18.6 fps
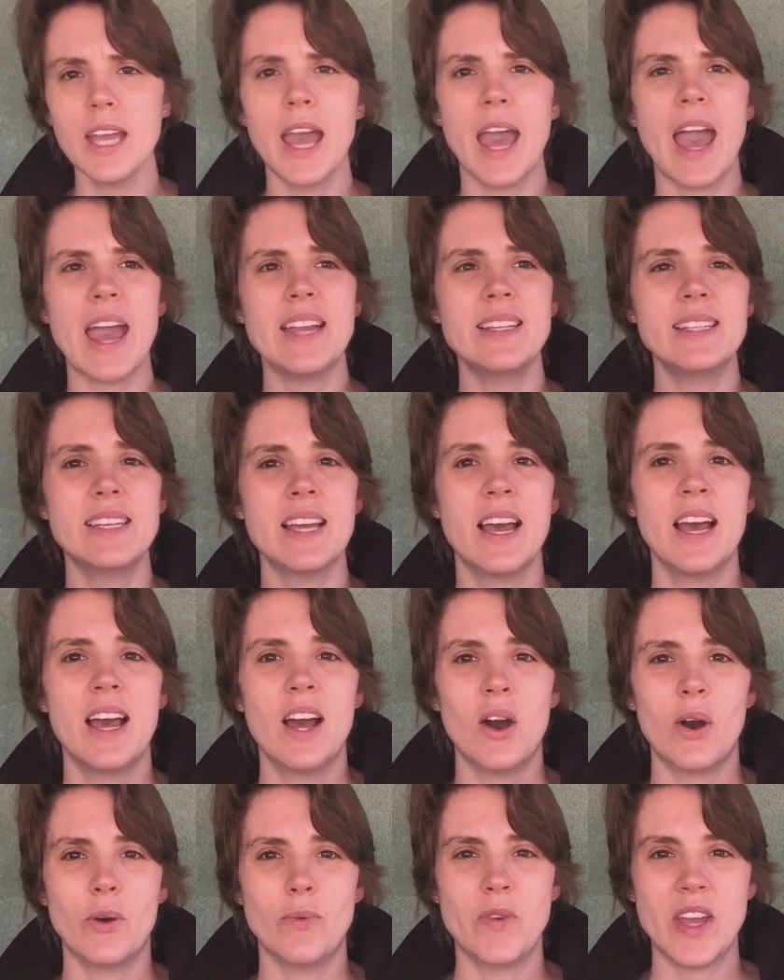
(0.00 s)
And
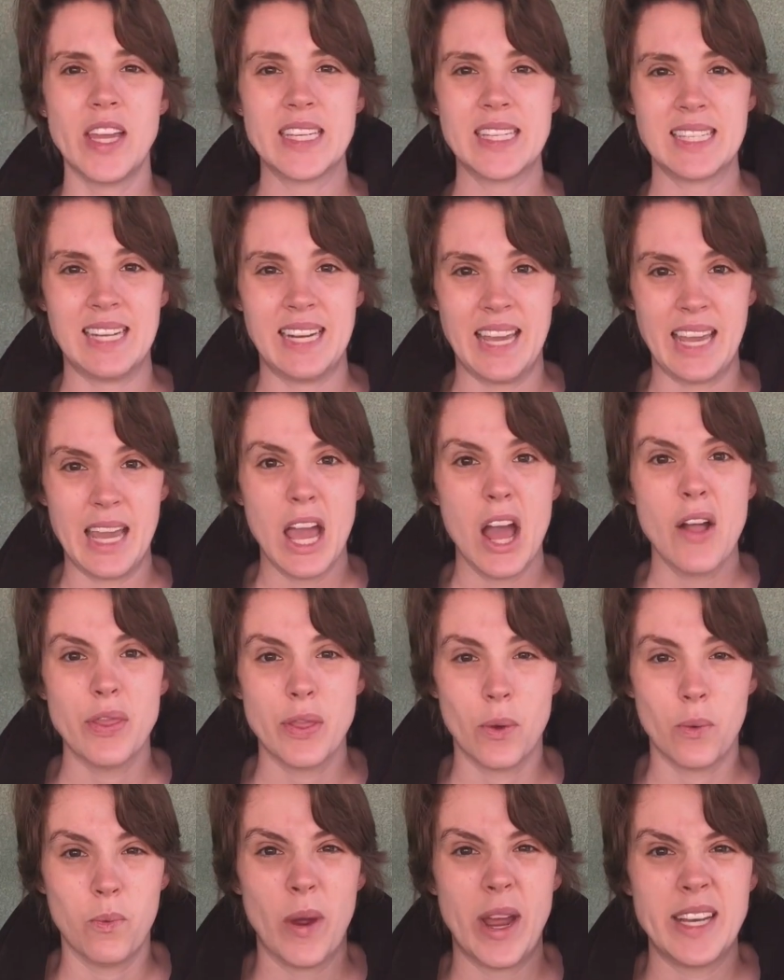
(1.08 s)
obviously the
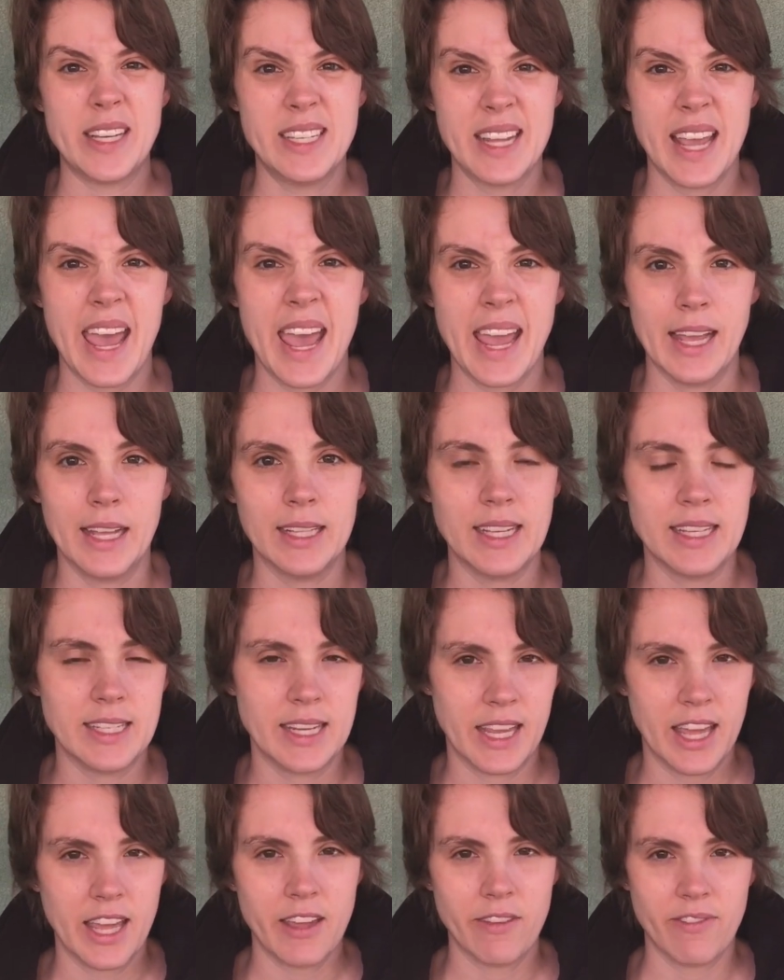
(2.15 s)
red tail is a
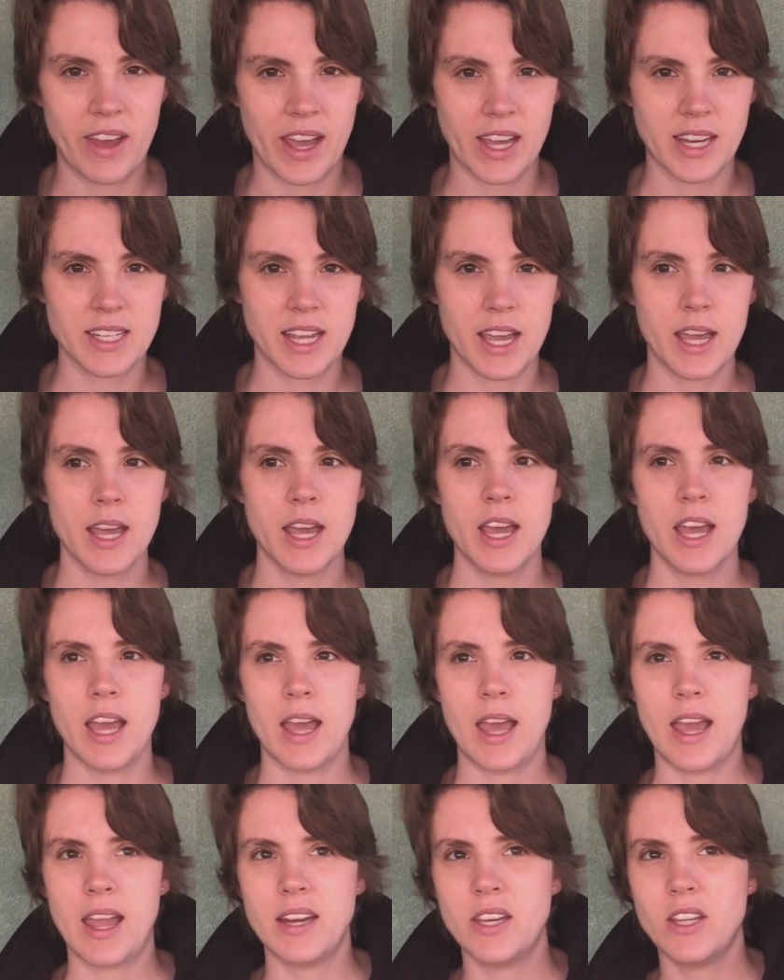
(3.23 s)
key factor,
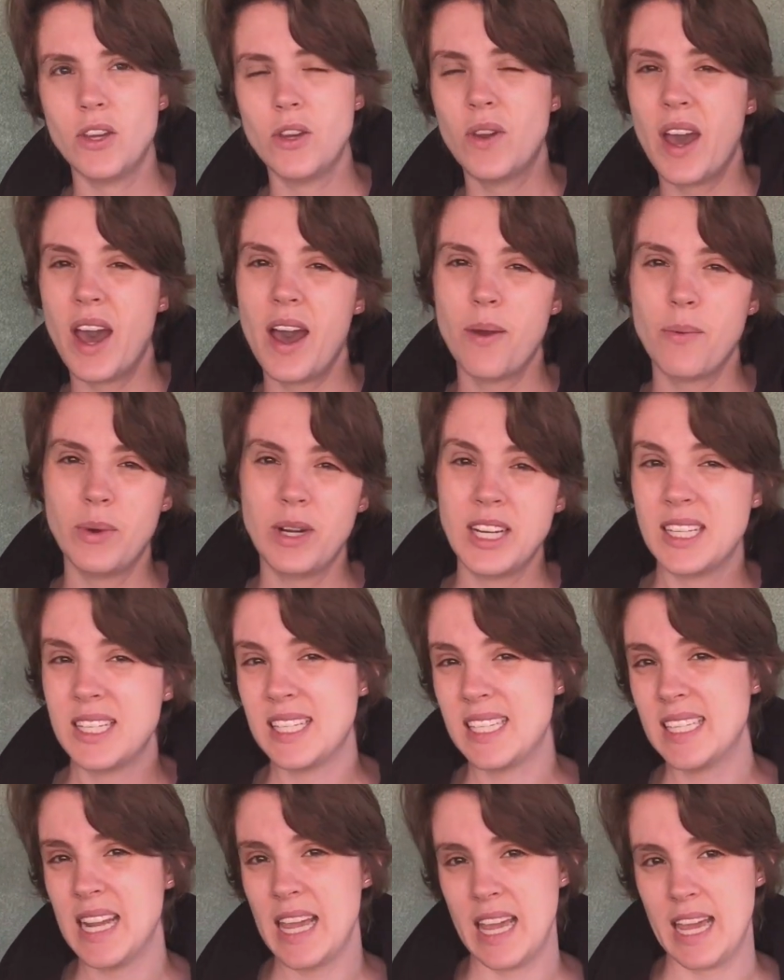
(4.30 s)
and you can't really
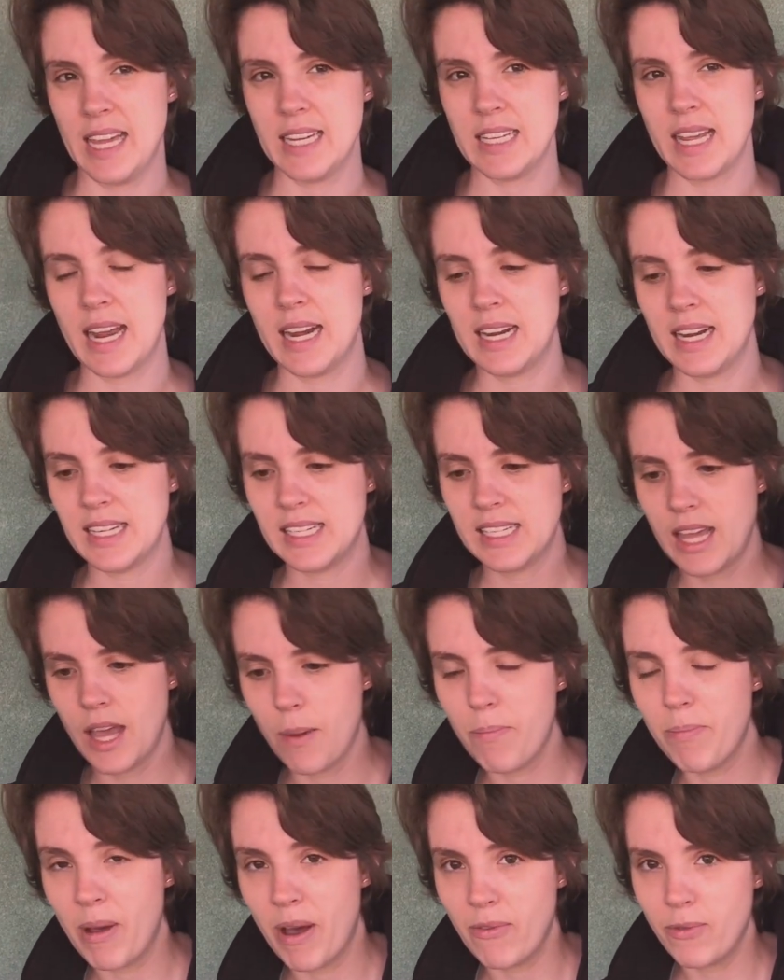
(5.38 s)
see it unless they're
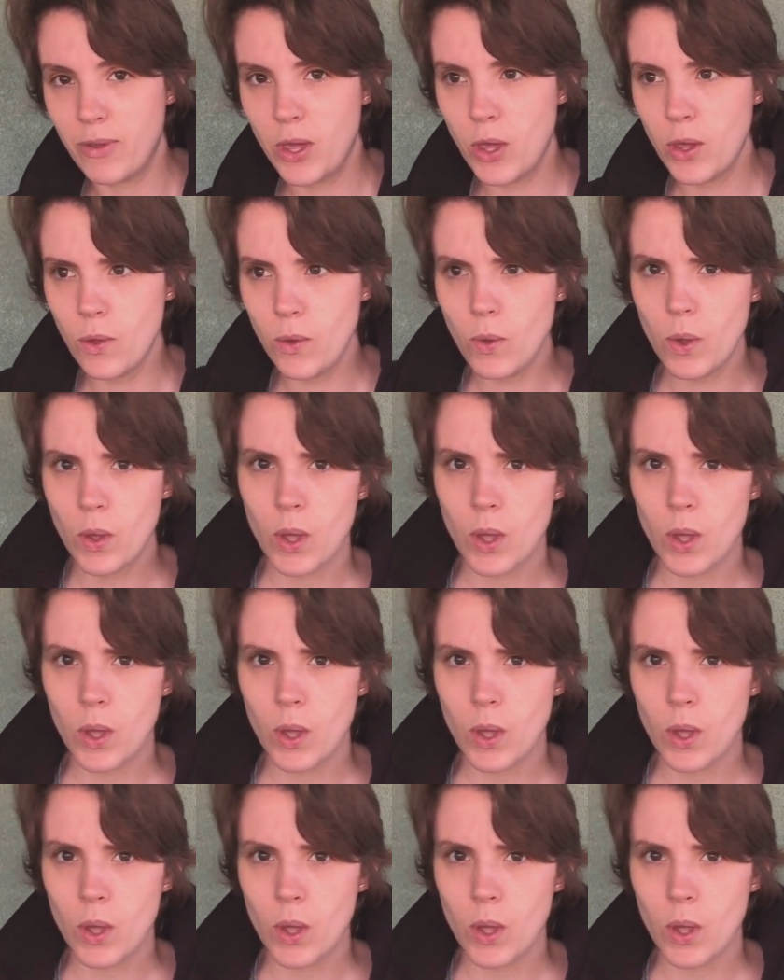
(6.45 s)
above you